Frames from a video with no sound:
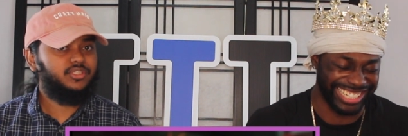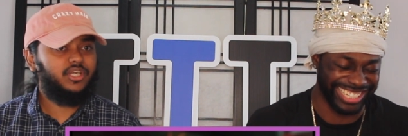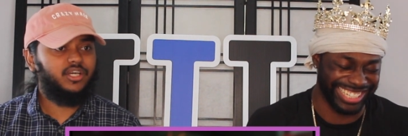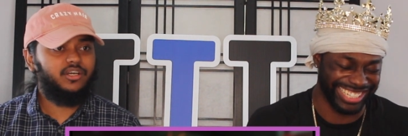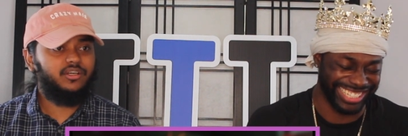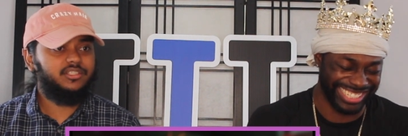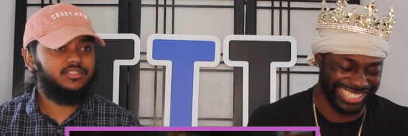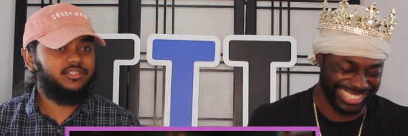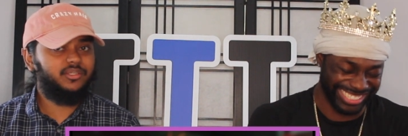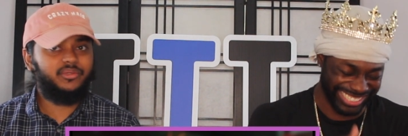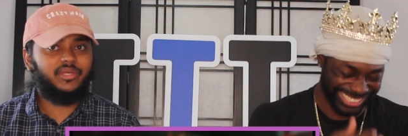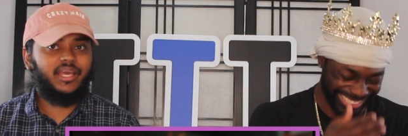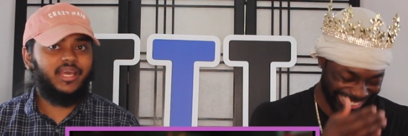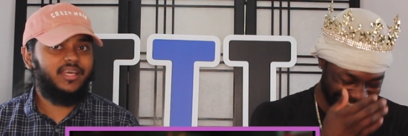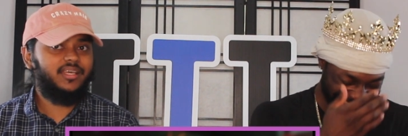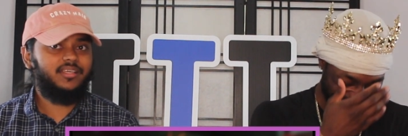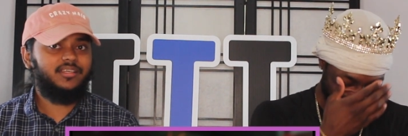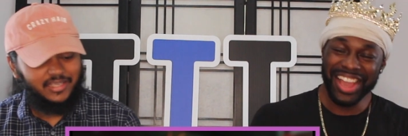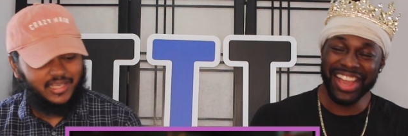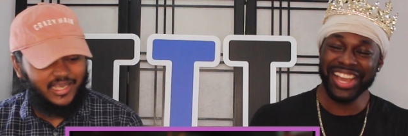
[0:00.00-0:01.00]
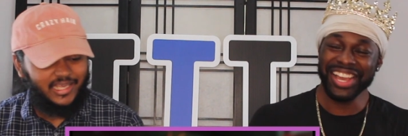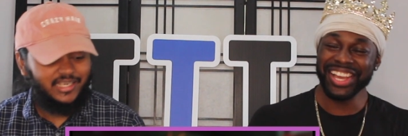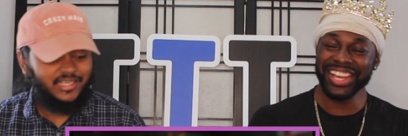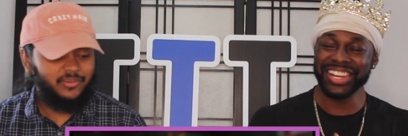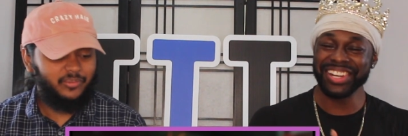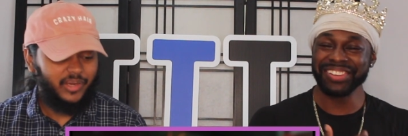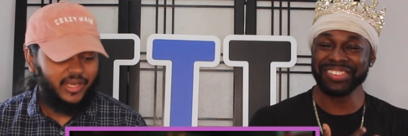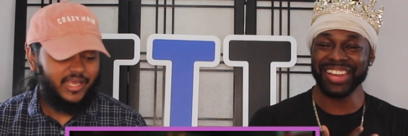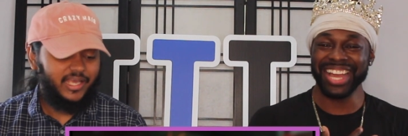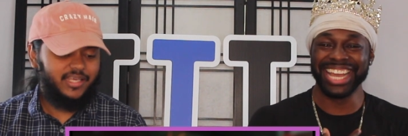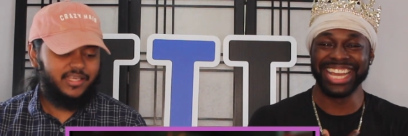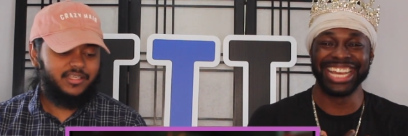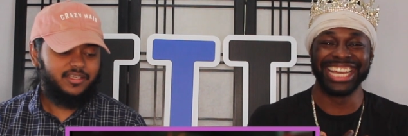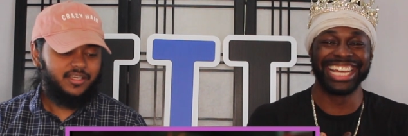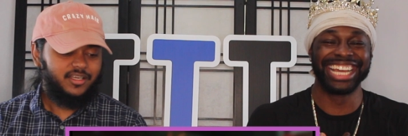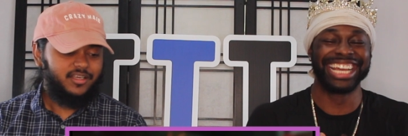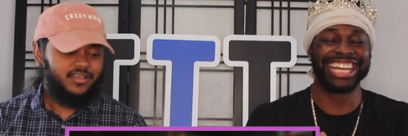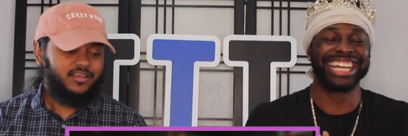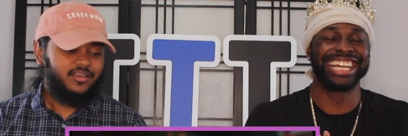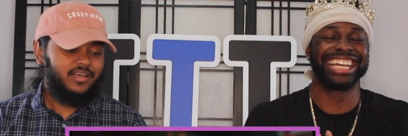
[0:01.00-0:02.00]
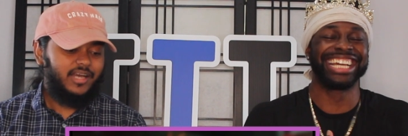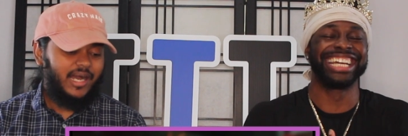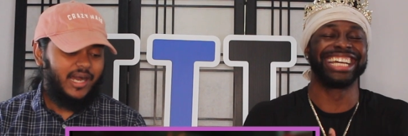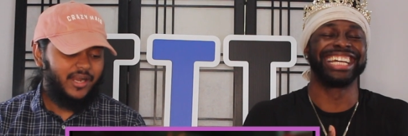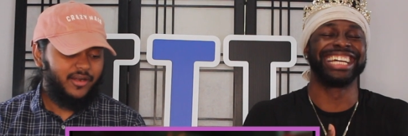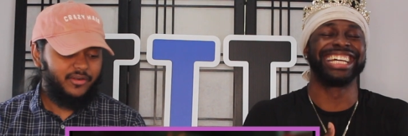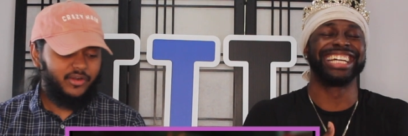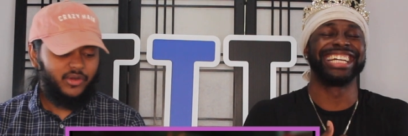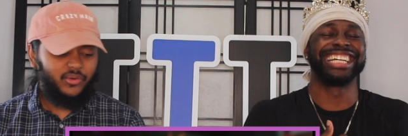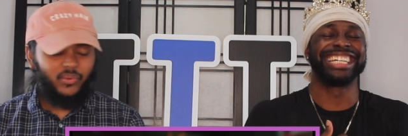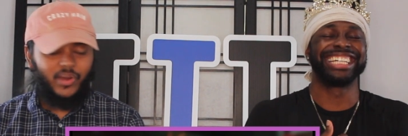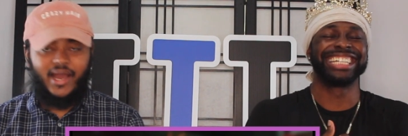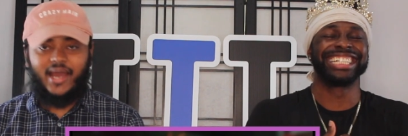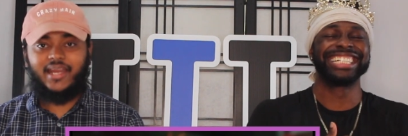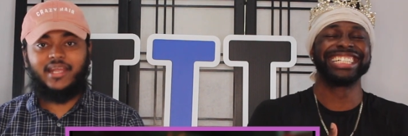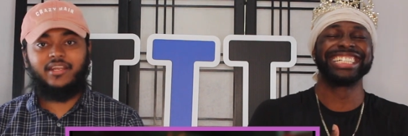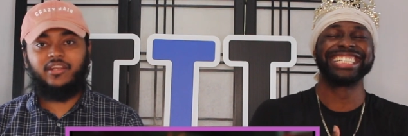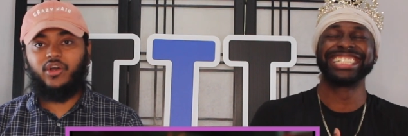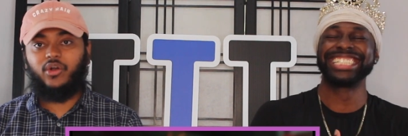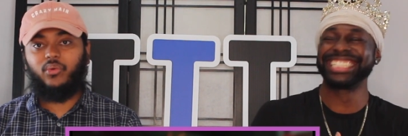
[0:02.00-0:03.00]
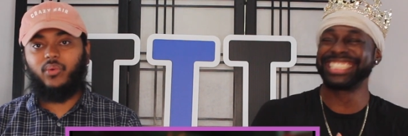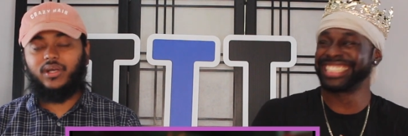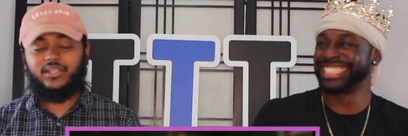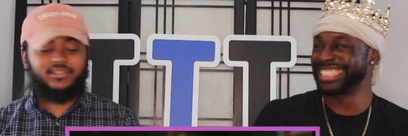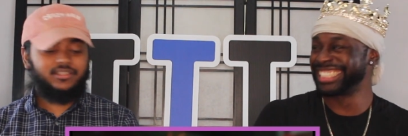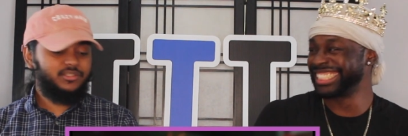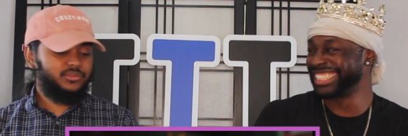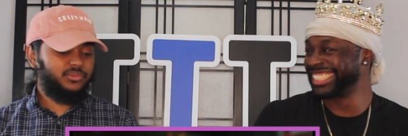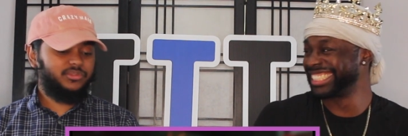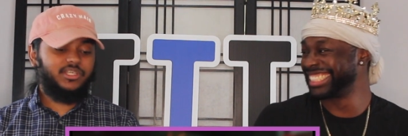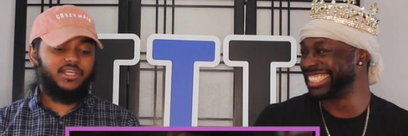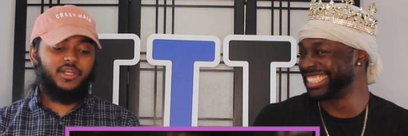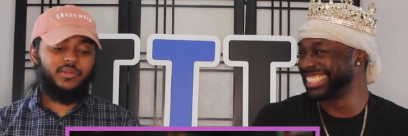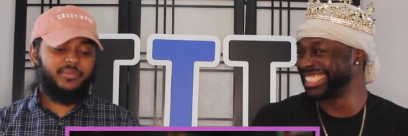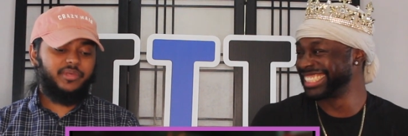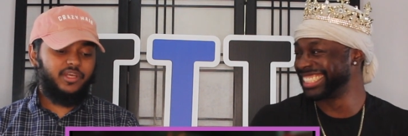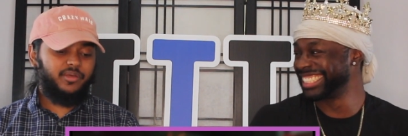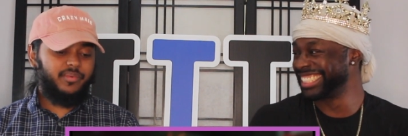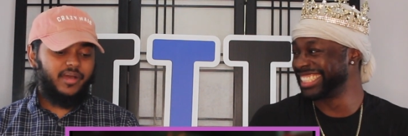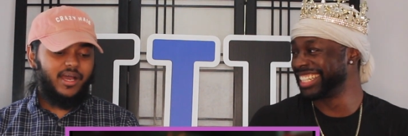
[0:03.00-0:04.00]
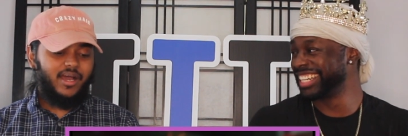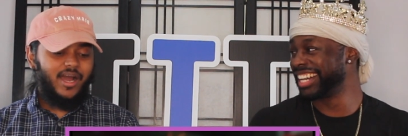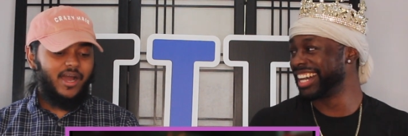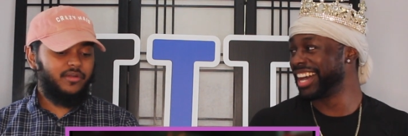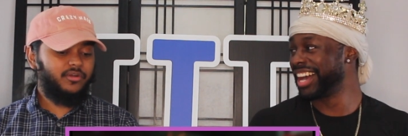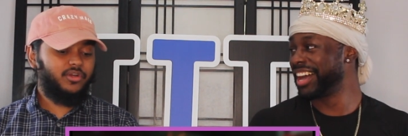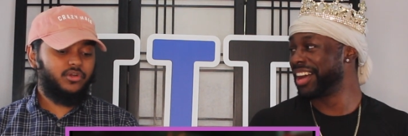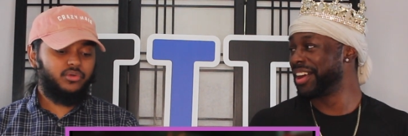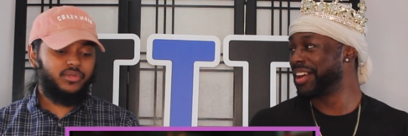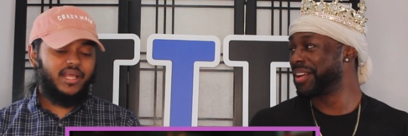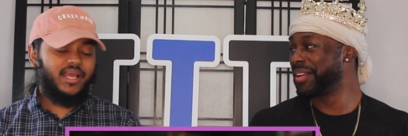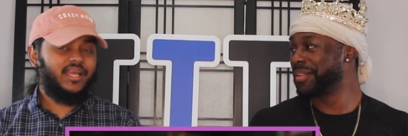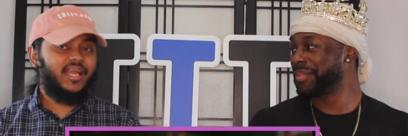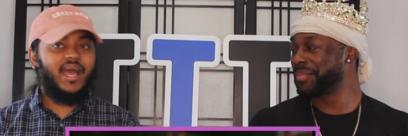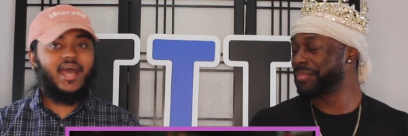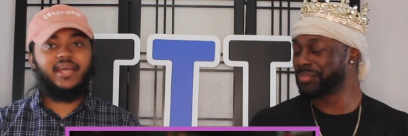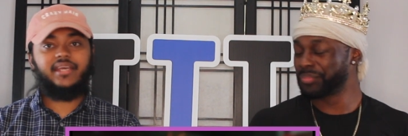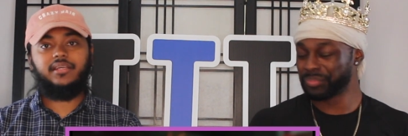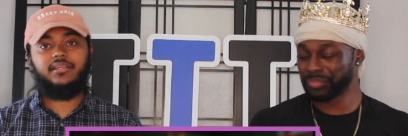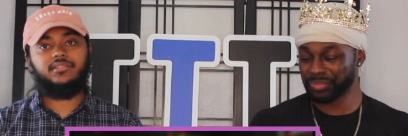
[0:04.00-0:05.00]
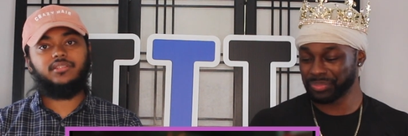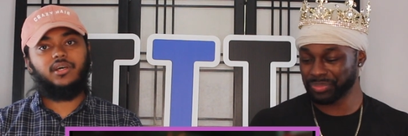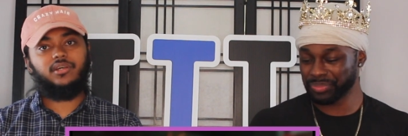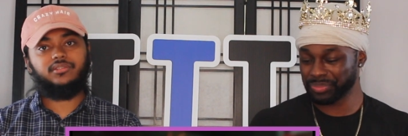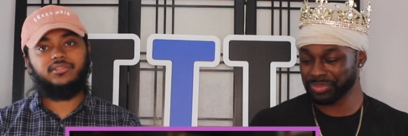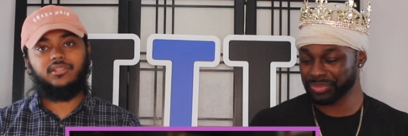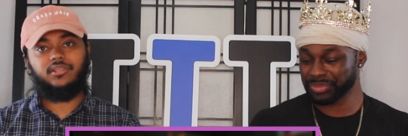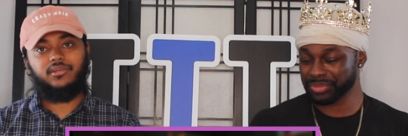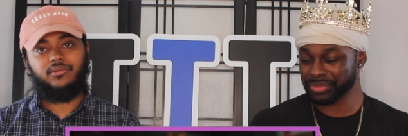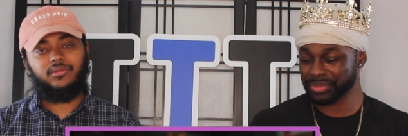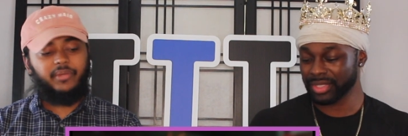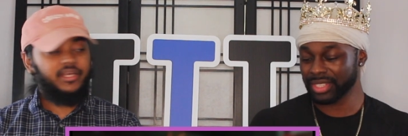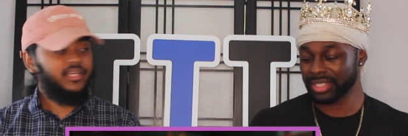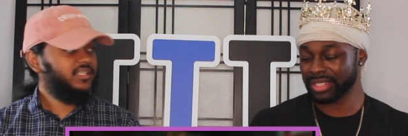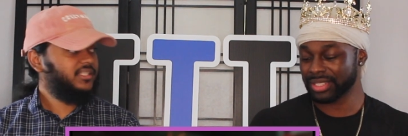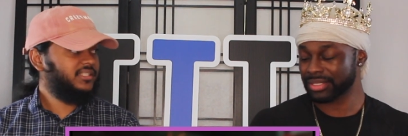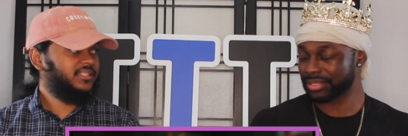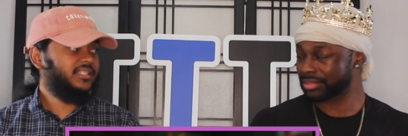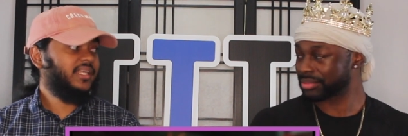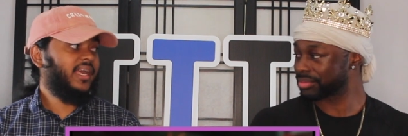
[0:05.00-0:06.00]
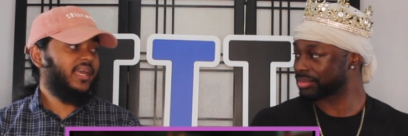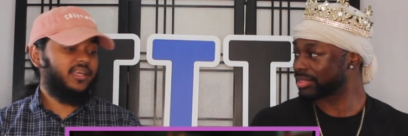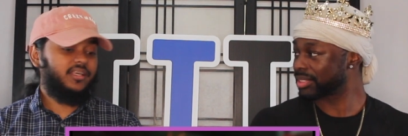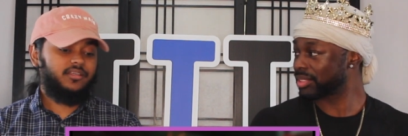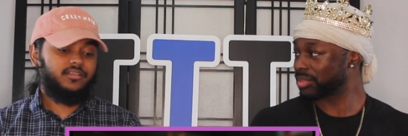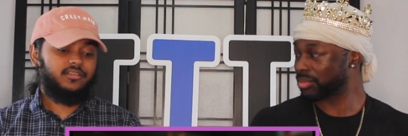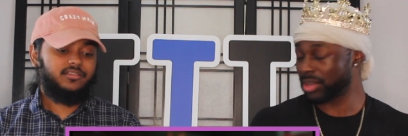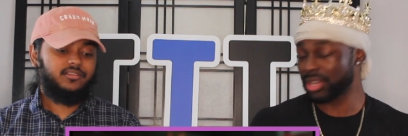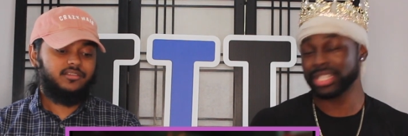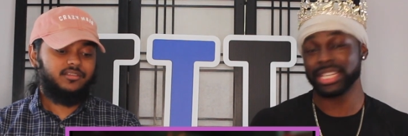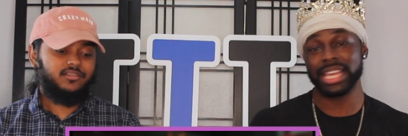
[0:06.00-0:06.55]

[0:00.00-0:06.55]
Speaker 1: know, it's okay. Anyway. I don't know. I didn't know what this was gonna be about. I don't know who that guy is, also, but he can sing. Well,